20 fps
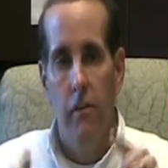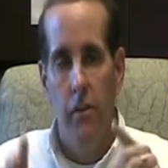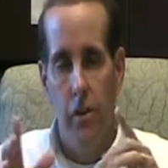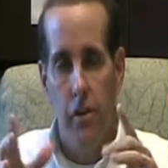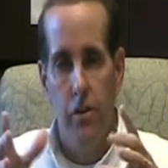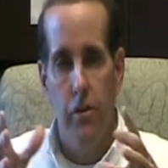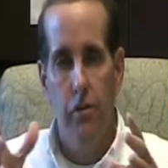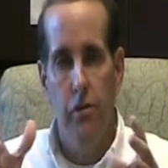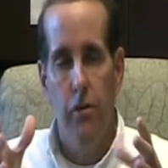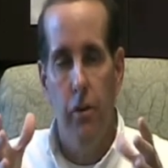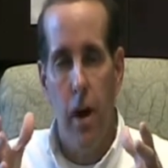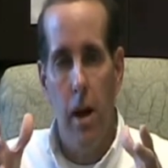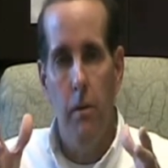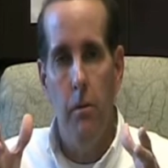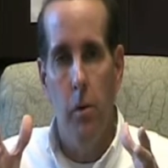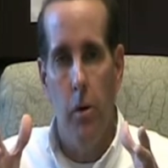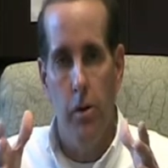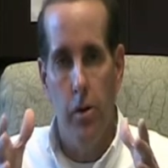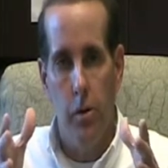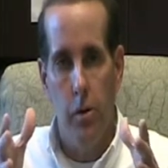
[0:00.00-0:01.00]
this
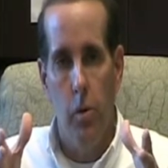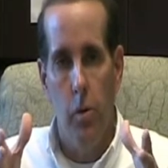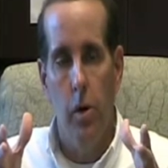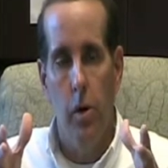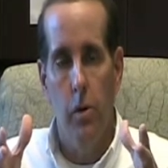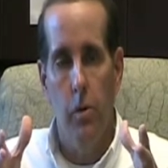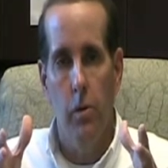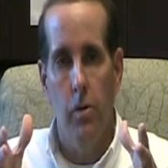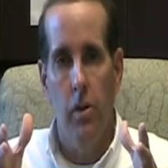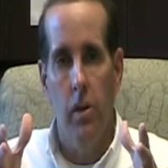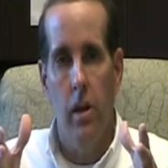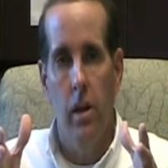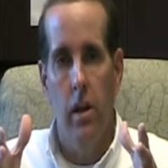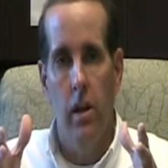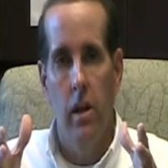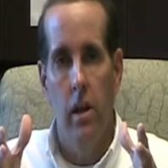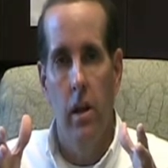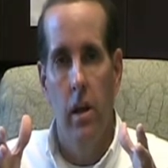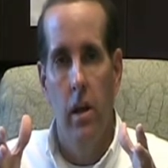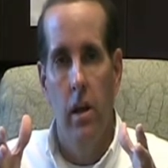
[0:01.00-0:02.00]
framework to work
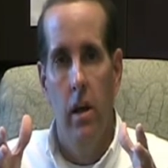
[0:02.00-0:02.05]
within,